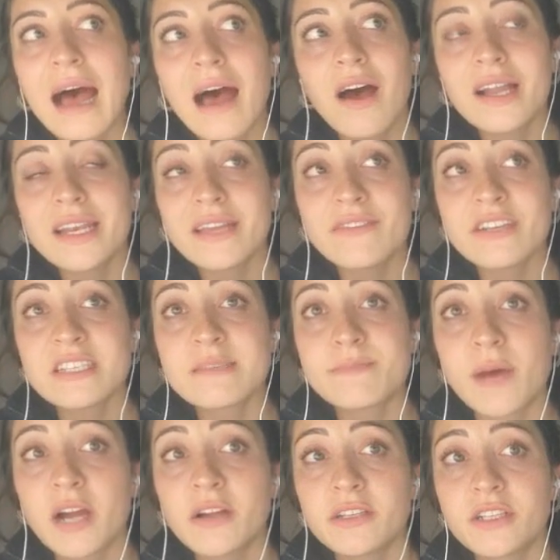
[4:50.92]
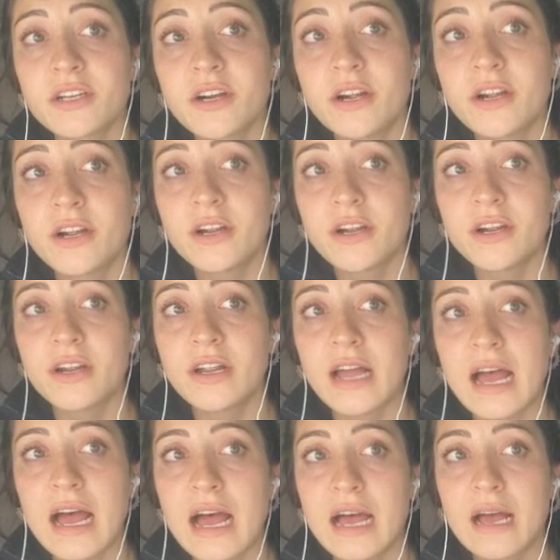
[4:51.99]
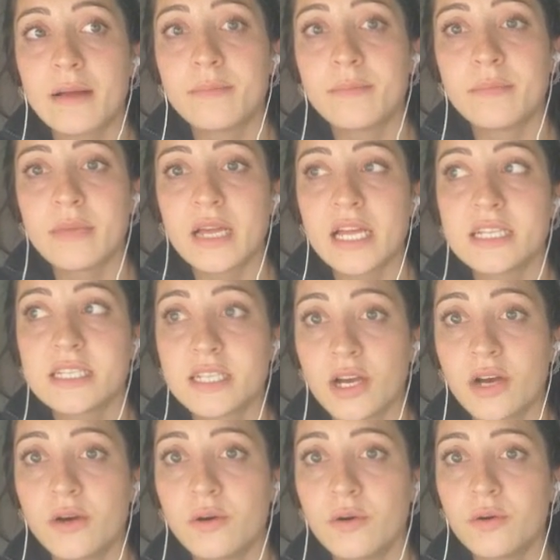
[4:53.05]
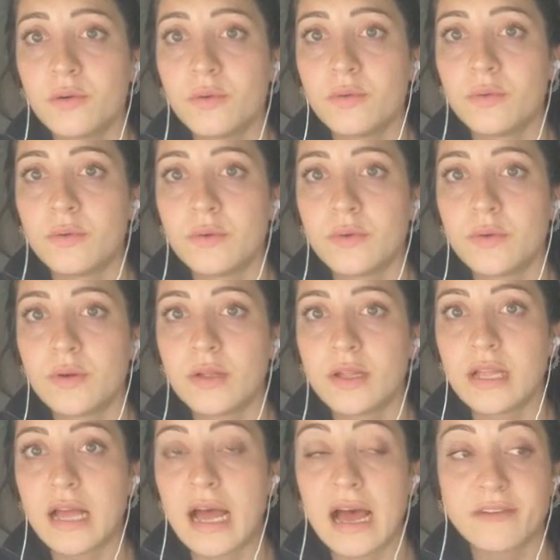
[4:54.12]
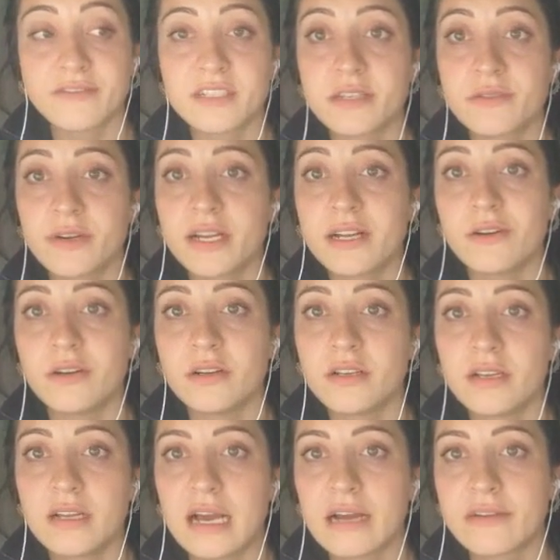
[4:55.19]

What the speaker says: I never spoke to her until after the record,